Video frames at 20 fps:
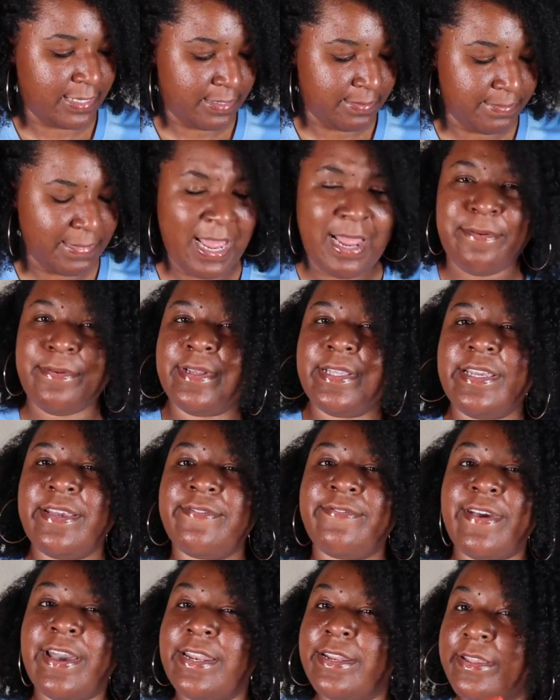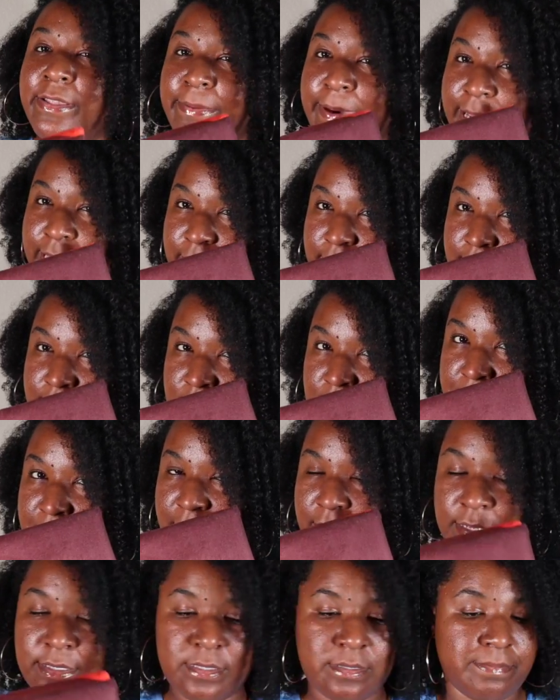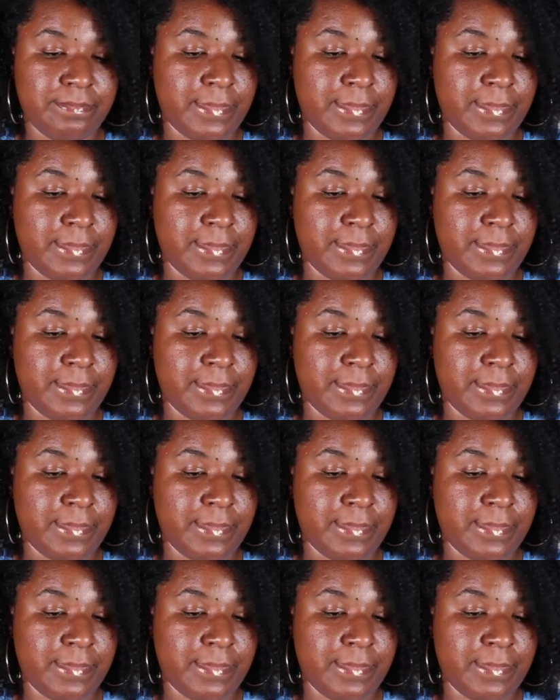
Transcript: Not really a fan of the way this smells.